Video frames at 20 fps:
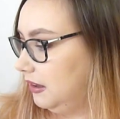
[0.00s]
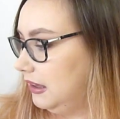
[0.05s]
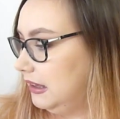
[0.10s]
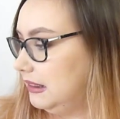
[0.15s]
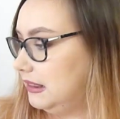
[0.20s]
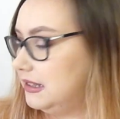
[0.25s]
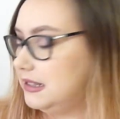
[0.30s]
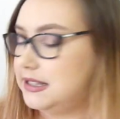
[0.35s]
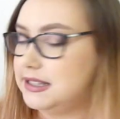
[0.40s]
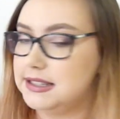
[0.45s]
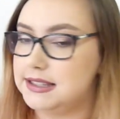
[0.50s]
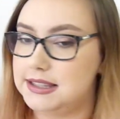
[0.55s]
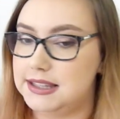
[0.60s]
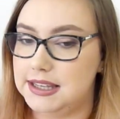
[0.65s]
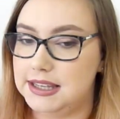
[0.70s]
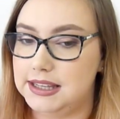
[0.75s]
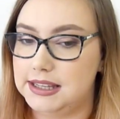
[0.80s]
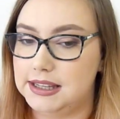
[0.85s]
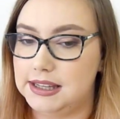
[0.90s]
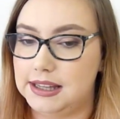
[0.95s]
This is
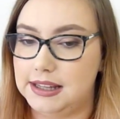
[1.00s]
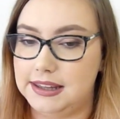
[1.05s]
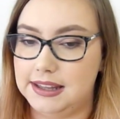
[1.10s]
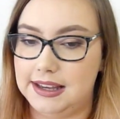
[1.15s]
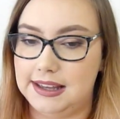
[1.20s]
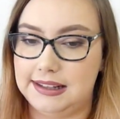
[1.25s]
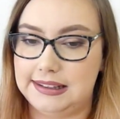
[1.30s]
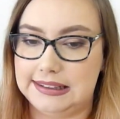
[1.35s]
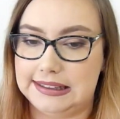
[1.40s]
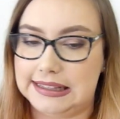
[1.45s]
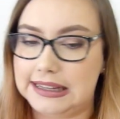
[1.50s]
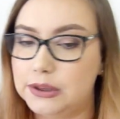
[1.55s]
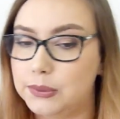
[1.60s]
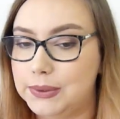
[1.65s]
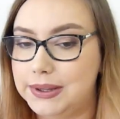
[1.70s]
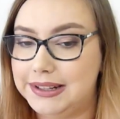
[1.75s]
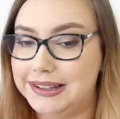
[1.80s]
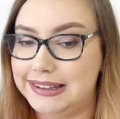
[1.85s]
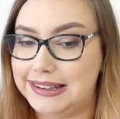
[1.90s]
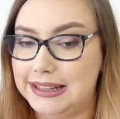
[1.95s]
their
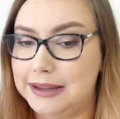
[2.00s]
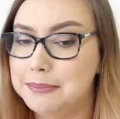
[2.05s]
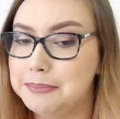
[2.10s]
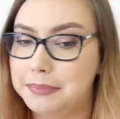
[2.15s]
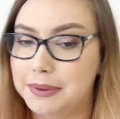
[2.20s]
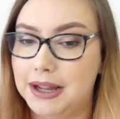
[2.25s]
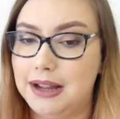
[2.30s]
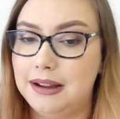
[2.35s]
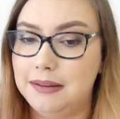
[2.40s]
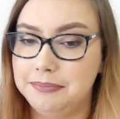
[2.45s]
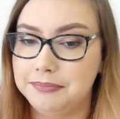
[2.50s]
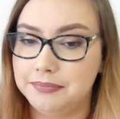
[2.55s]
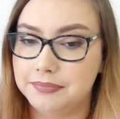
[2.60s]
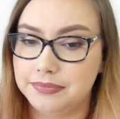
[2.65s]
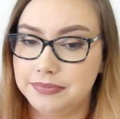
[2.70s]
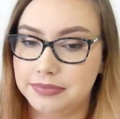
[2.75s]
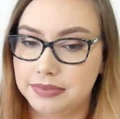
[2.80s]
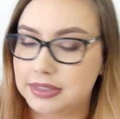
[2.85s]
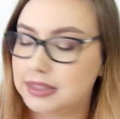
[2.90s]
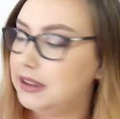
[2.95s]
liquid lip balm,
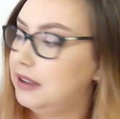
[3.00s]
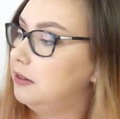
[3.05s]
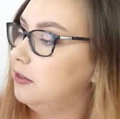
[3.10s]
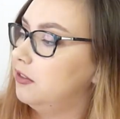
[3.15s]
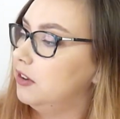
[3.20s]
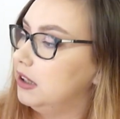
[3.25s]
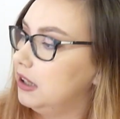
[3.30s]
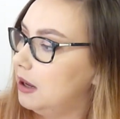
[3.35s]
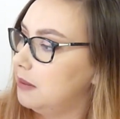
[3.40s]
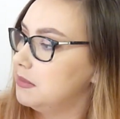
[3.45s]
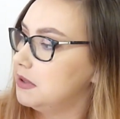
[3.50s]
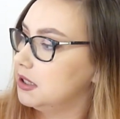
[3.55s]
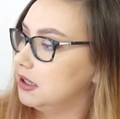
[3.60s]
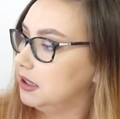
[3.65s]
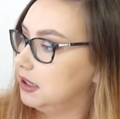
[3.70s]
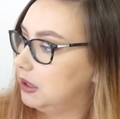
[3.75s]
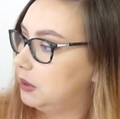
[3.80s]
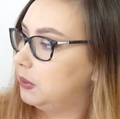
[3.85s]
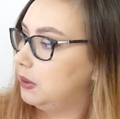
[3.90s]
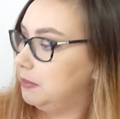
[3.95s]
the Volupte
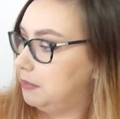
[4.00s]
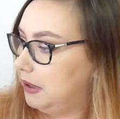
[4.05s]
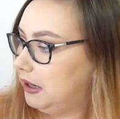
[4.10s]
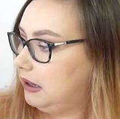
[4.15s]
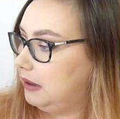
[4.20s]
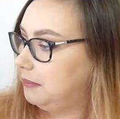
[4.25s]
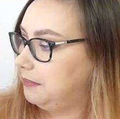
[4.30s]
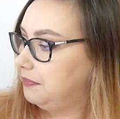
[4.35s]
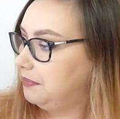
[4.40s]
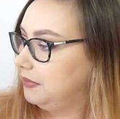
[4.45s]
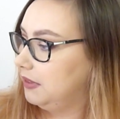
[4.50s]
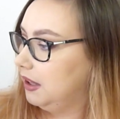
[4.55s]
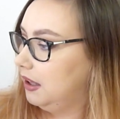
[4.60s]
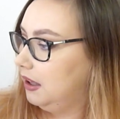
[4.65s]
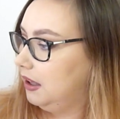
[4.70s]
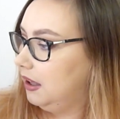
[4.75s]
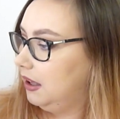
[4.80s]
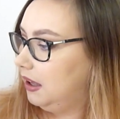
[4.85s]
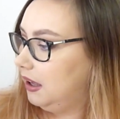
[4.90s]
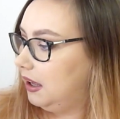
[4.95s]
Liquid Balm.
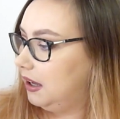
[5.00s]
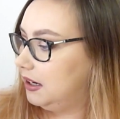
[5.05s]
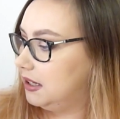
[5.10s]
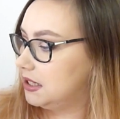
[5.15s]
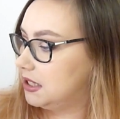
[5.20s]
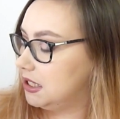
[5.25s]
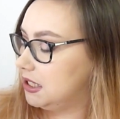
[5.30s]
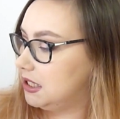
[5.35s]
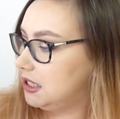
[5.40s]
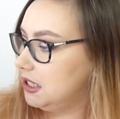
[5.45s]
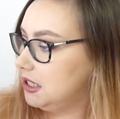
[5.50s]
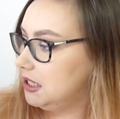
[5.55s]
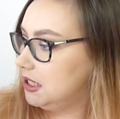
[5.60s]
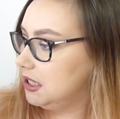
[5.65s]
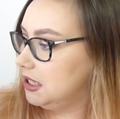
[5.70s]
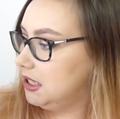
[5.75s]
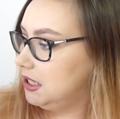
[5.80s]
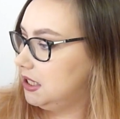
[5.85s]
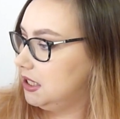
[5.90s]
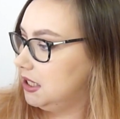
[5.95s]
And it's a
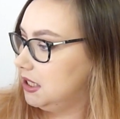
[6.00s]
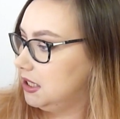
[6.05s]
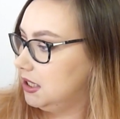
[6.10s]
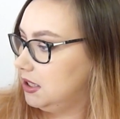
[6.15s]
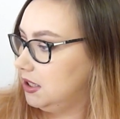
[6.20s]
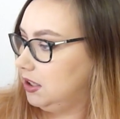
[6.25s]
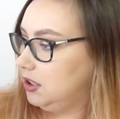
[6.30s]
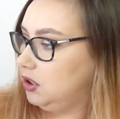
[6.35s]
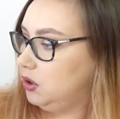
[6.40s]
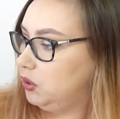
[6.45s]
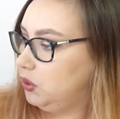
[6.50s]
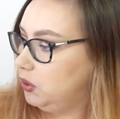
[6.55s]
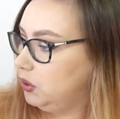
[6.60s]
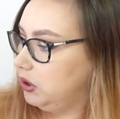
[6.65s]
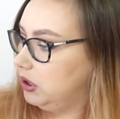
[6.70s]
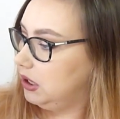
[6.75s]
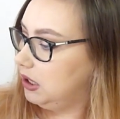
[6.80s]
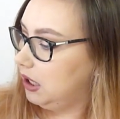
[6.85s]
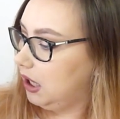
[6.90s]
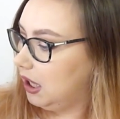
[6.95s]
tinted
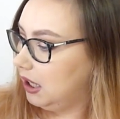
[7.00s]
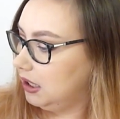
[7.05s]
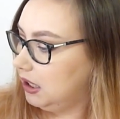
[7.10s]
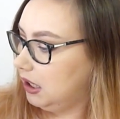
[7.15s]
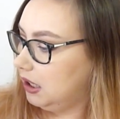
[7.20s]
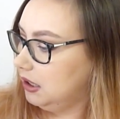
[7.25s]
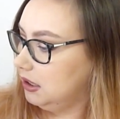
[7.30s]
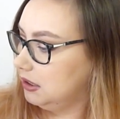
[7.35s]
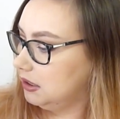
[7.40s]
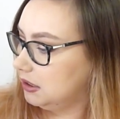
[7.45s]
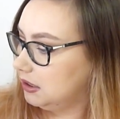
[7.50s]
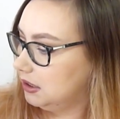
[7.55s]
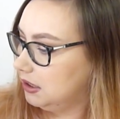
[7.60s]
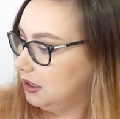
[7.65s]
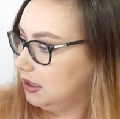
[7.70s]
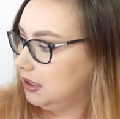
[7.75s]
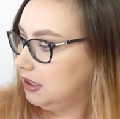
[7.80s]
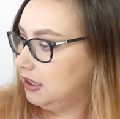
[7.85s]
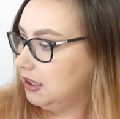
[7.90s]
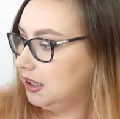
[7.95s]
nudie colour.
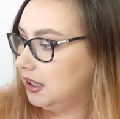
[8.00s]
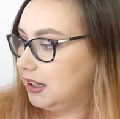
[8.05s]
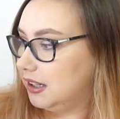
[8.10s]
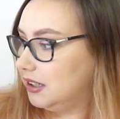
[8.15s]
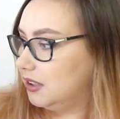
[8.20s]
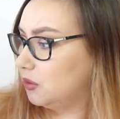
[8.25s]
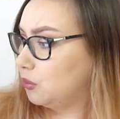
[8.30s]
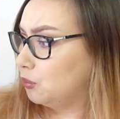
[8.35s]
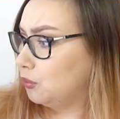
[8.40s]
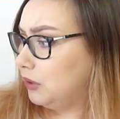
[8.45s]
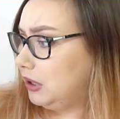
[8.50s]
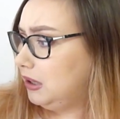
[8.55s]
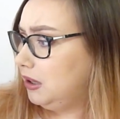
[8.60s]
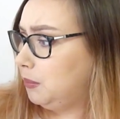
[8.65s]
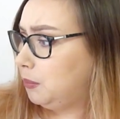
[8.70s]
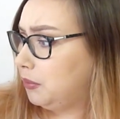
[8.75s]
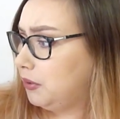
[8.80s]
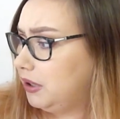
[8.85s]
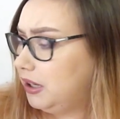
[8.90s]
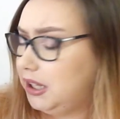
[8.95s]
And it's really
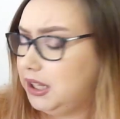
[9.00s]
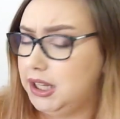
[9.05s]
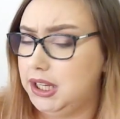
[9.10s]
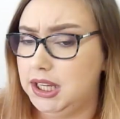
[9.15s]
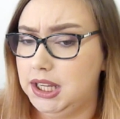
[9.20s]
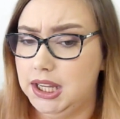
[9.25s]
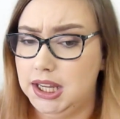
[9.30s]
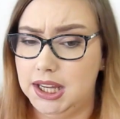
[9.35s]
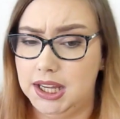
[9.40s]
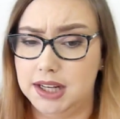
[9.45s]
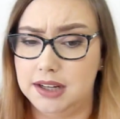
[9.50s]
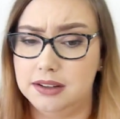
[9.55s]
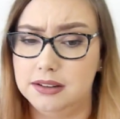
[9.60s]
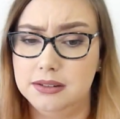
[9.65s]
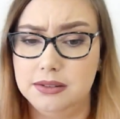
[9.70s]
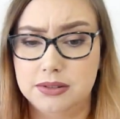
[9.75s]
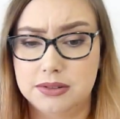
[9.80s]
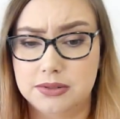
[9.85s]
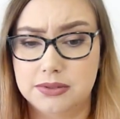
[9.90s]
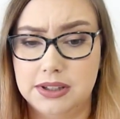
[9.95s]
pretty, and it
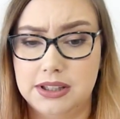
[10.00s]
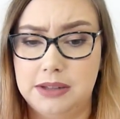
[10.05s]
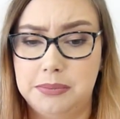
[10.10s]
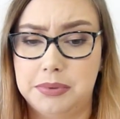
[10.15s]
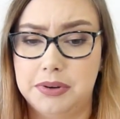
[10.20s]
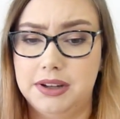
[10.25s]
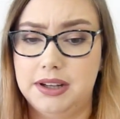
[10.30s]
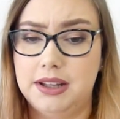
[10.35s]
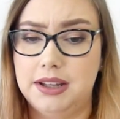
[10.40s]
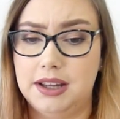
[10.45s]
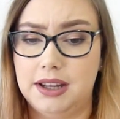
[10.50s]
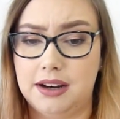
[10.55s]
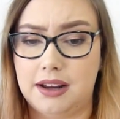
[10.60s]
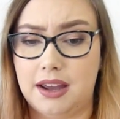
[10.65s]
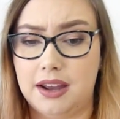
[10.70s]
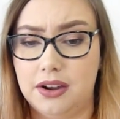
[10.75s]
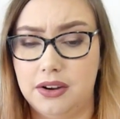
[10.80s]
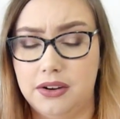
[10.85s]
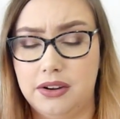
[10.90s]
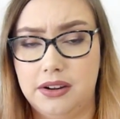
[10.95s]
looks really pretty, and I
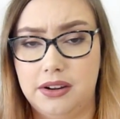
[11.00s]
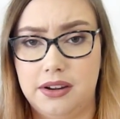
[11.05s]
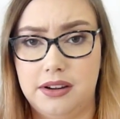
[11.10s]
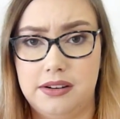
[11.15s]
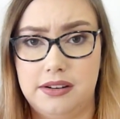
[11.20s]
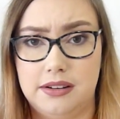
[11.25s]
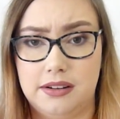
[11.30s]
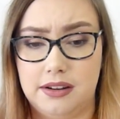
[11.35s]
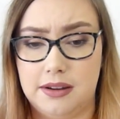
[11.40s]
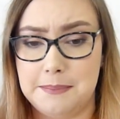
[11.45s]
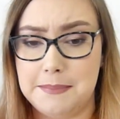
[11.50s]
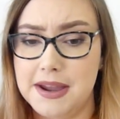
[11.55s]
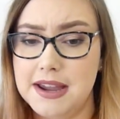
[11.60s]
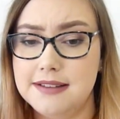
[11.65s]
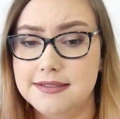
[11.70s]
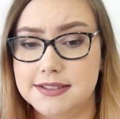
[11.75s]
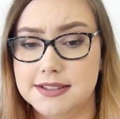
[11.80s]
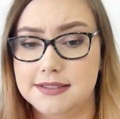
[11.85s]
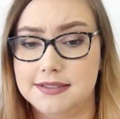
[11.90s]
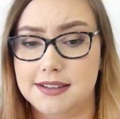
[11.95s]
heard
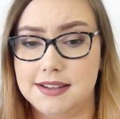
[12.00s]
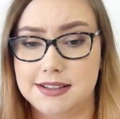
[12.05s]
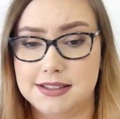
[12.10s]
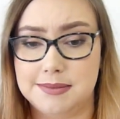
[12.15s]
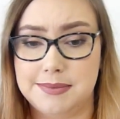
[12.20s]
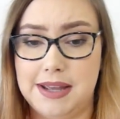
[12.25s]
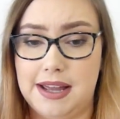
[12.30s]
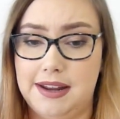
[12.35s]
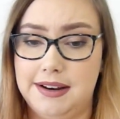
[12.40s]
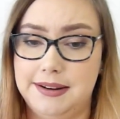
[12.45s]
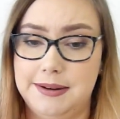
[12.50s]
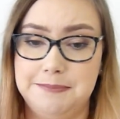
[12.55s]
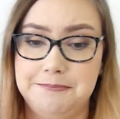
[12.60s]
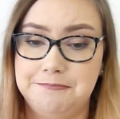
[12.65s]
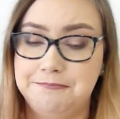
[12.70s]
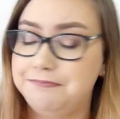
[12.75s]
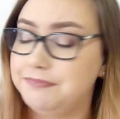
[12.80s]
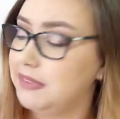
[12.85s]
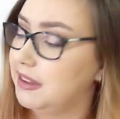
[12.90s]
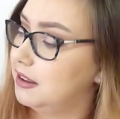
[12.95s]
amazing things about
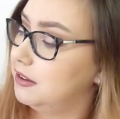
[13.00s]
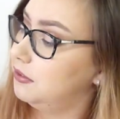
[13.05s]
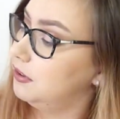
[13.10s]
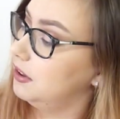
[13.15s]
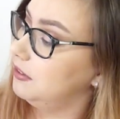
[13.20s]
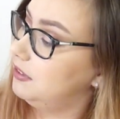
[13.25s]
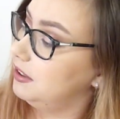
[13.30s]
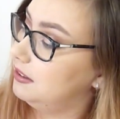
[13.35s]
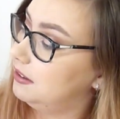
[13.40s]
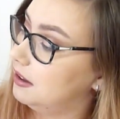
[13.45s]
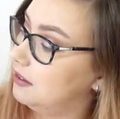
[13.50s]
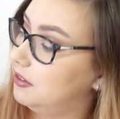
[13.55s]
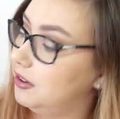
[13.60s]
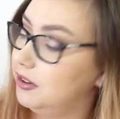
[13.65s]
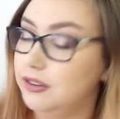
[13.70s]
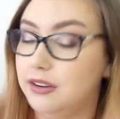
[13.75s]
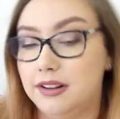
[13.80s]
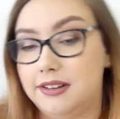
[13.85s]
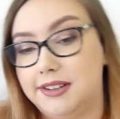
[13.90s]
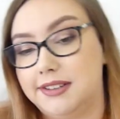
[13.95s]
it. It's
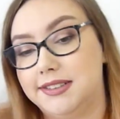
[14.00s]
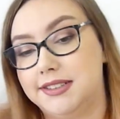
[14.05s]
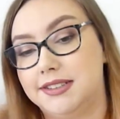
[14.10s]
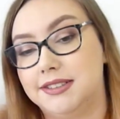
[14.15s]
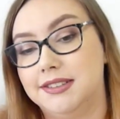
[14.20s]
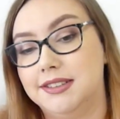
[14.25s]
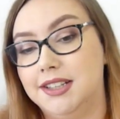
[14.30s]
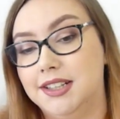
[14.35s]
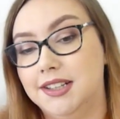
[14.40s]
$57.